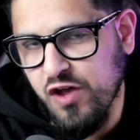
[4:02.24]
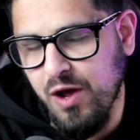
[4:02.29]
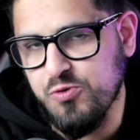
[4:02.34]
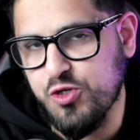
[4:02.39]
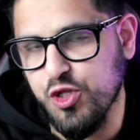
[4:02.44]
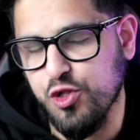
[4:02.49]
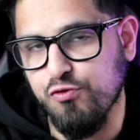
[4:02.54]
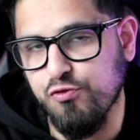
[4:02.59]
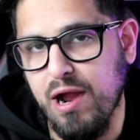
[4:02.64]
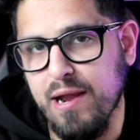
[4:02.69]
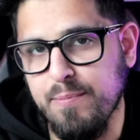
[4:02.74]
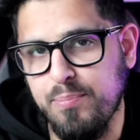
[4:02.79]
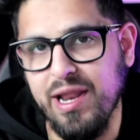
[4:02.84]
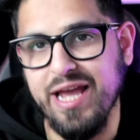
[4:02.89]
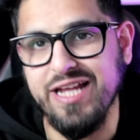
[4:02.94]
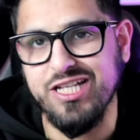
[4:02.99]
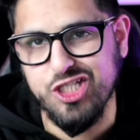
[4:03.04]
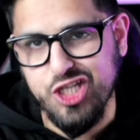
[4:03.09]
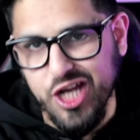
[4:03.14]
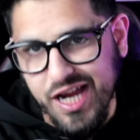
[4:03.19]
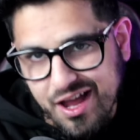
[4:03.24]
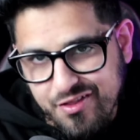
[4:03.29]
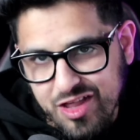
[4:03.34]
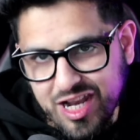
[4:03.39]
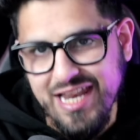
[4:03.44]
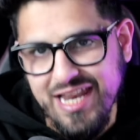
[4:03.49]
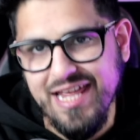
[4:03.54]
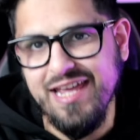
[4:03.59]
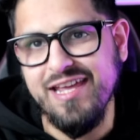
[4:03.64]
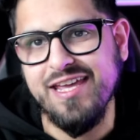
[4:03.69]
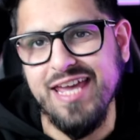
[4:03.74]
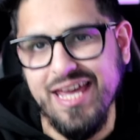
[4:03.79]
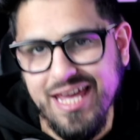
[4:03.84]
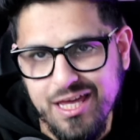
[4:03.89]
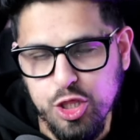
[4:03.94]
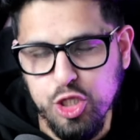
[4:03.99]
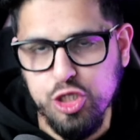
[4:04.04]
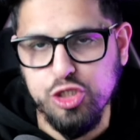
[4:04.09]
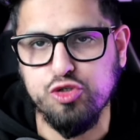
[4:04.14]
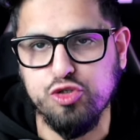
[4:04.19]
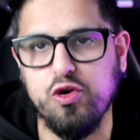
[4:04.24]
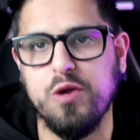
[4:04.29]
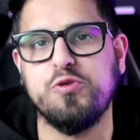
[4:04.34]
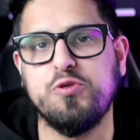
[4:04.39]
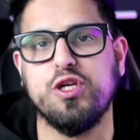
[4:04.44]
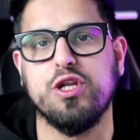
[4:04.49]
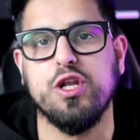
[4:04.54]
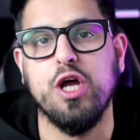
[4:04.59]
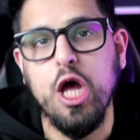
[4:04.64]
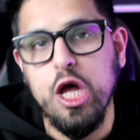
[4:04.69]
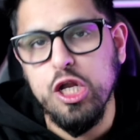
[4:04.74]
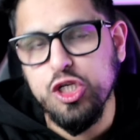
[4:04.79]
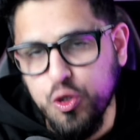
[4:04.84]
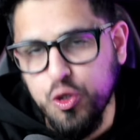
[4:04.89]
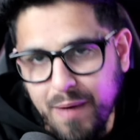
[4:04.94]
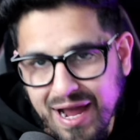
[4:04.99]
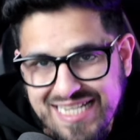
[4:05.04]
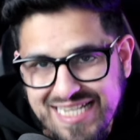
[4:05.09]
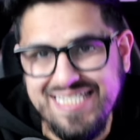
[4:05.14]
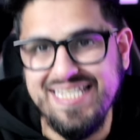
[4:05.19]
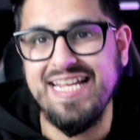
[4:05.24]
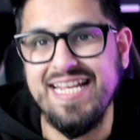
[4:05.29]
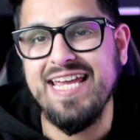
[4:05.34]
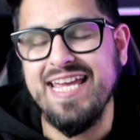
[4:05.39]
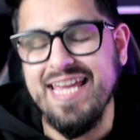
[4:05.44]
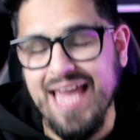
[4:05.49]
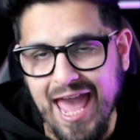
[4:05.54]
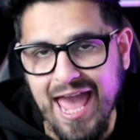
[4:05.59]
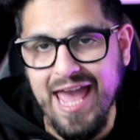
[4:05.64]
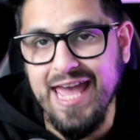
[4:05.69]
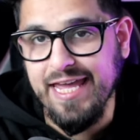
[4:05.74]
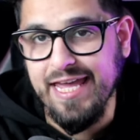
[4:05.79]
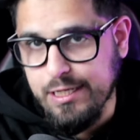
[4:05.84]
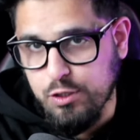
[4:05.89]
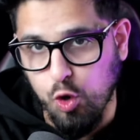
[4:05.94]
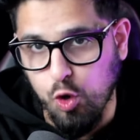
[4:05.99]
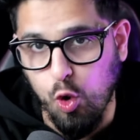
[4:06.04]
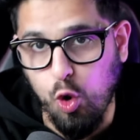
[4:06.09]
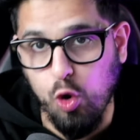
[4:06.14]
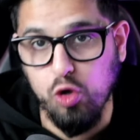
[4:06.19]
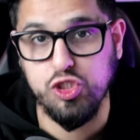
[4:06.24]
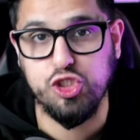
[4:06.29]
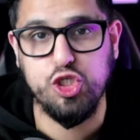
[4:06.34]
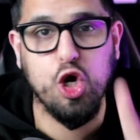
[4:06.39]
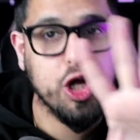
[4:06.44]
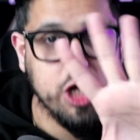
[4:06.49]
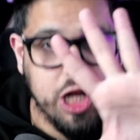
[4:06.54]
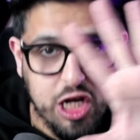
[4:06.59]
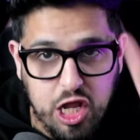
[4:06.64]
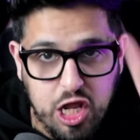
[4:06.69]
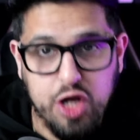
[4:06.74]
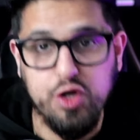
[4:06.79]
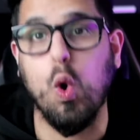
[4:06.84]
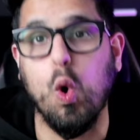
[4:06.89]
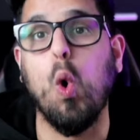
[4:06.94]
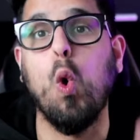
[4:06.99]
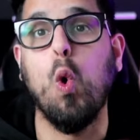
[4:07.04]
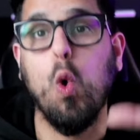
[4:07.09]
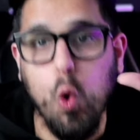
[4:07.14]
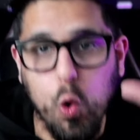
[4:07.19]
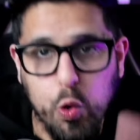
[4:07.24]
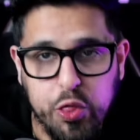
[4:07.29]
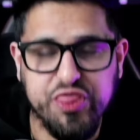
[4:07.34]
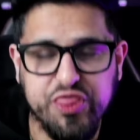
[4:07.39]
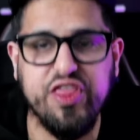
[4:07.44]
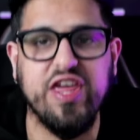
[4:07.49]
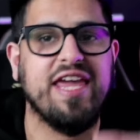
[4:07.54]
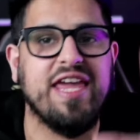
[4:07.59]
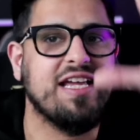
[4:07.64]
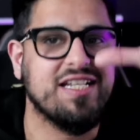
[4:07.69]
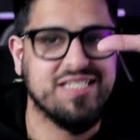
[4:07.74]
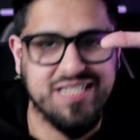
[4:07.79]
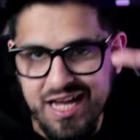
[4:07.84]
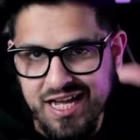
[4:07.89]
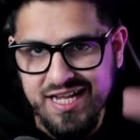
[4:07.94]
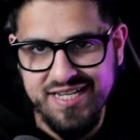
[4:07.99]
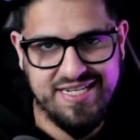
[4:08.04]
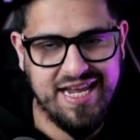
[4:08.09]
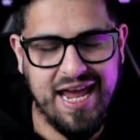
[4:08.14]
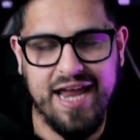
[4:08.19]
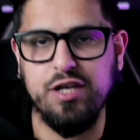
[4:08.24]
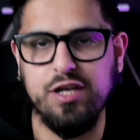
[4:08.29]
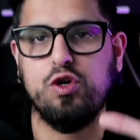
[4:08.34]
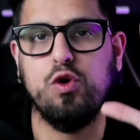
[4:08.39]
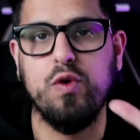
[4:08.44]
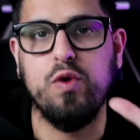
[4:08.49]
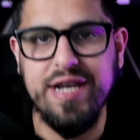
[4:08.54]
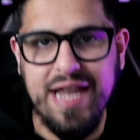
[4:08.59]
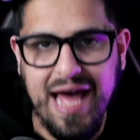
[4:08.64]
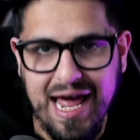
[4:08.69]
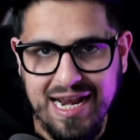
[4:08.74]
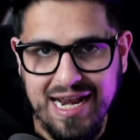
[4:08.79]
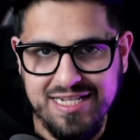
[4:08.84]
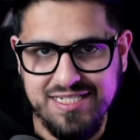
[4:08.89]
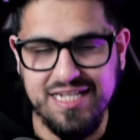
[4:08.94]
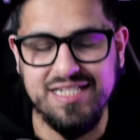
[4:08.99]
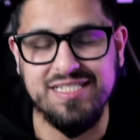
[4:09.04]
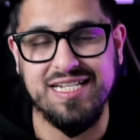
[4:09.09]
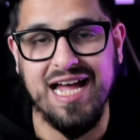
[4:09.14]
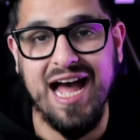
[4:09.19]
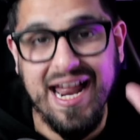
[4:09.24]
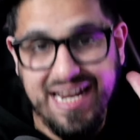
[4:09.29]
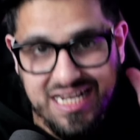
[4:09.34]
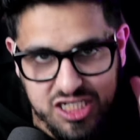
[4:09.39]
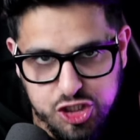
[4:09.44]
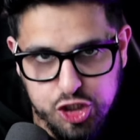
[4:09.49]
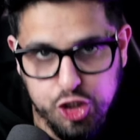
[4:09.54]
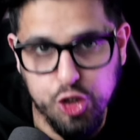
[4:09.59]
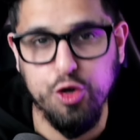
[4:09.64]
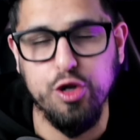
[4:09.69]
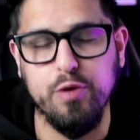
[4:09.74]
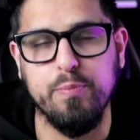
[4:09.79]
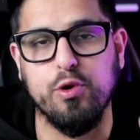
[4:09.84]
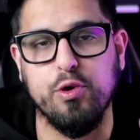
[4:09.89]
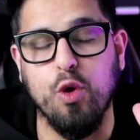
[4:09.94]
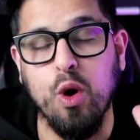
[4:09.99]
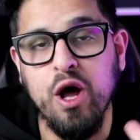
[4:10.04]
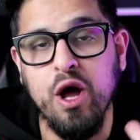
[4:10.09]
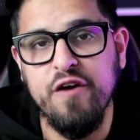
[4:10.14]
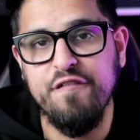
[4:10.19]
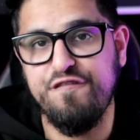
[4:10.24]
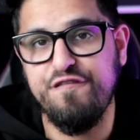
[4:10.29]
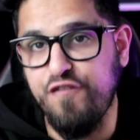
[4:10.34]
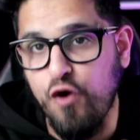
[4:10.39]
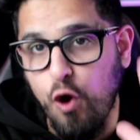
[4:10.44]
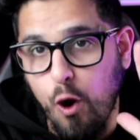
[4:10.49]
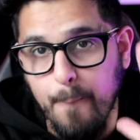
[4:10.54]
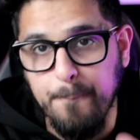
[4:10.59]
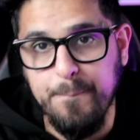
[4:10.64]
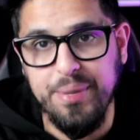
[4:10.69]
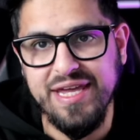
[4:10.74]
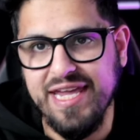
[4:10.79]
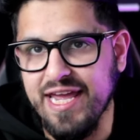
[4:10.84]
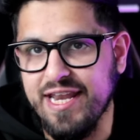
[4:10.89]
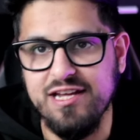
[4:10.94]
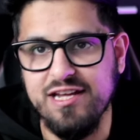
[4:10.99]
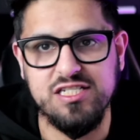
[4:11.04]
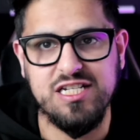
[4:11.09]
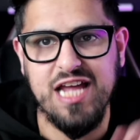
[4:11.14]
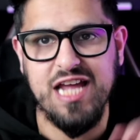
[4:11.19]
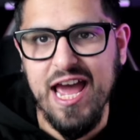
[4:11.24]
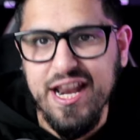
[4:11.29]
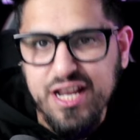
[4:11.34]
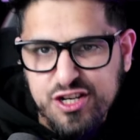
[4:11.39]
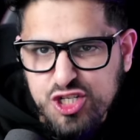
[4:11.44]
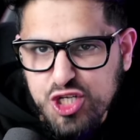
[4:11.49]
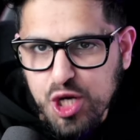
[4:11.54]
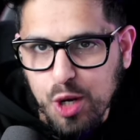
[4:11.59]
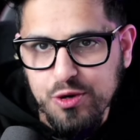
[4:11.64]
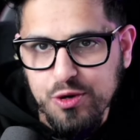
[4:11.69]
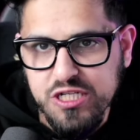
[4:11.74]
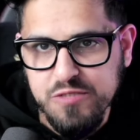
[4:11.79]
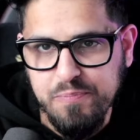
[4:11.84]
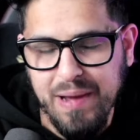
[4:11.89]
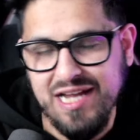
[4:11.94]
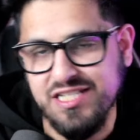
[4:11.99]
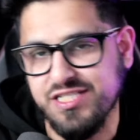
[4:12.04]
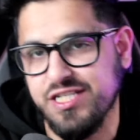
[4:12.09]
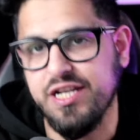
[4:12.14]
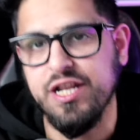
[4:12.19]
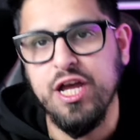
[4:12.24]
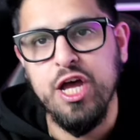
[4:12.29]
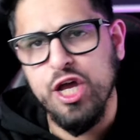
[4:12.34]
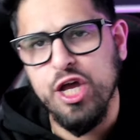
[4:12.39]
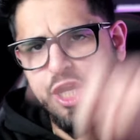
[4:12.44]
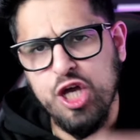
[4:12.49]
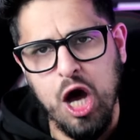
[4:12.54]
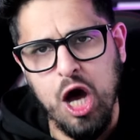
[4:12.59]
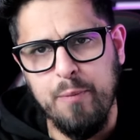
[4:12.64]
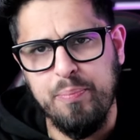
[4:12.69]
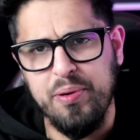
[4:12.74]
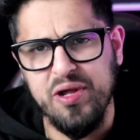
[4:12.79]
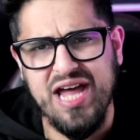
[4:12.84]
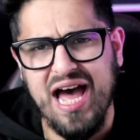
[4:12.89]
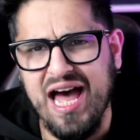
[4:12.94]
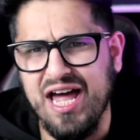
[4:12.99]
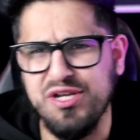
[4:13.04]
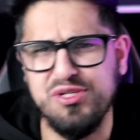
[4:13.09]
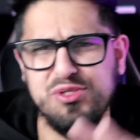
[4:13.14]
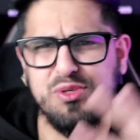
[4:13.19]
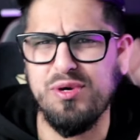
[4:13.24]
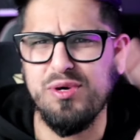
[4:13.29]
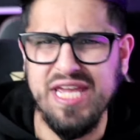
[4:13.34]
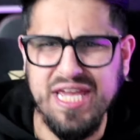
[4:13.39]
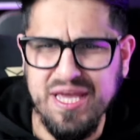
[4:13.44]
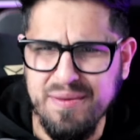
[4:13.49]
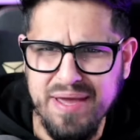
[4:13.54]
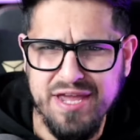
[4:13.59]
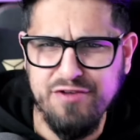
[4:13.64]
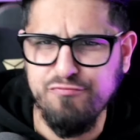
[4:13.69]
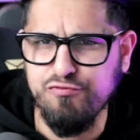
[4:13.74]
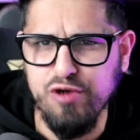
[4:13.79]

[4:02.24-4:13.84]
come to the right place. Check out the link in the description to my TA course. You're going to learn all things technical analysis, and it's suitable for beginners. Head and shoulders pattern, cup and handle, EMA